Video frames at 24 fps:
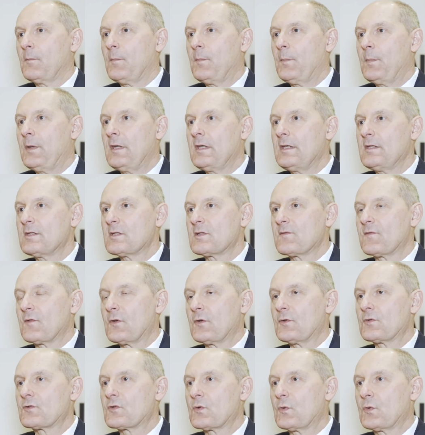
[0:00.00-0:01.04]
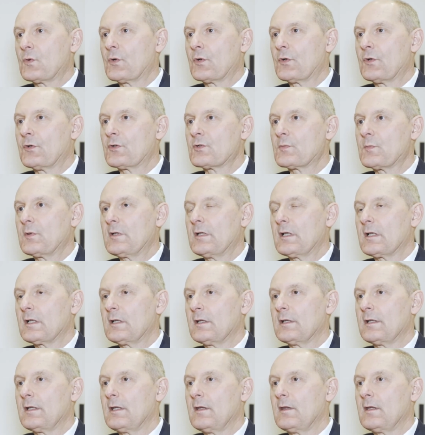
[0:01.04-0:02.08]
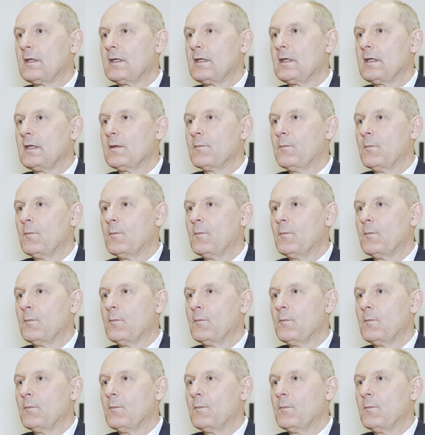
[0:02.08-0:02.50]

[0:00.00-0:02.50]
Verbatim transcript: piece of those orders, particularly the